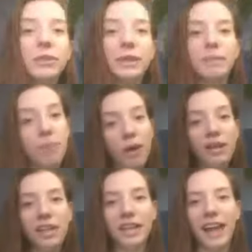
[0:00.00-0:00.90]
you can
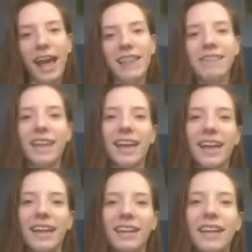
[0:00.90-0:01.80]
pause it and
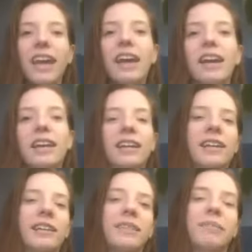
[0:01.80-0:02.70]
then
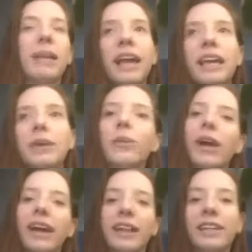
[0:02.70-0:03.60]
play it
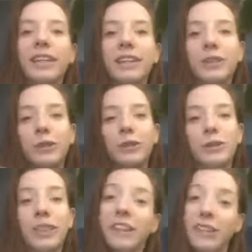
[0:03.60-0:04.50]
when
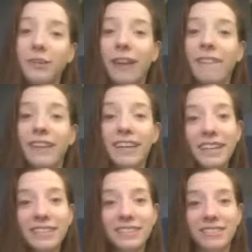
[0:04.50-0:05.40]
you think you get the
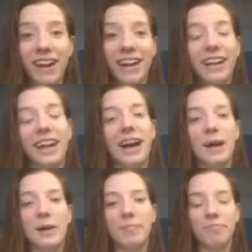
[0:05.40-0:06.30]
hints right,
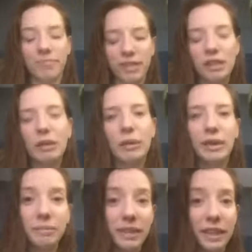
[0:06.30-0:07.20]
so it
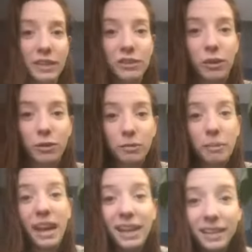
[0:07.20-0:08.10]
can be at your own
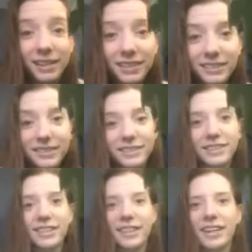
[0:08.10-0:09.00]
pace.
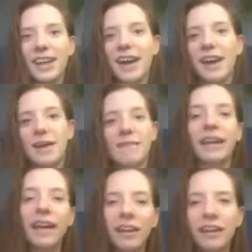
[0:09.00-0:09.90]

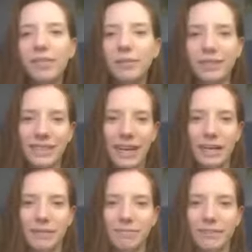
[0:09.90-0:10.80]
Again, I'll give some more
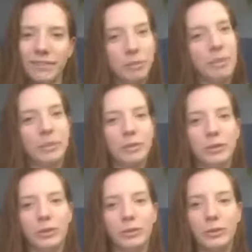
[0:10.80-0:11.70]
time for people
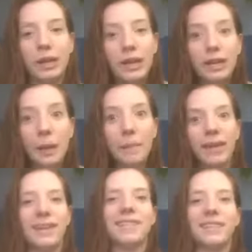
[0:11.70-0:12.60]
to come
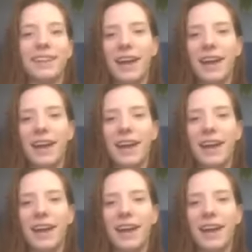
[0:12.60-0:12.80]
in.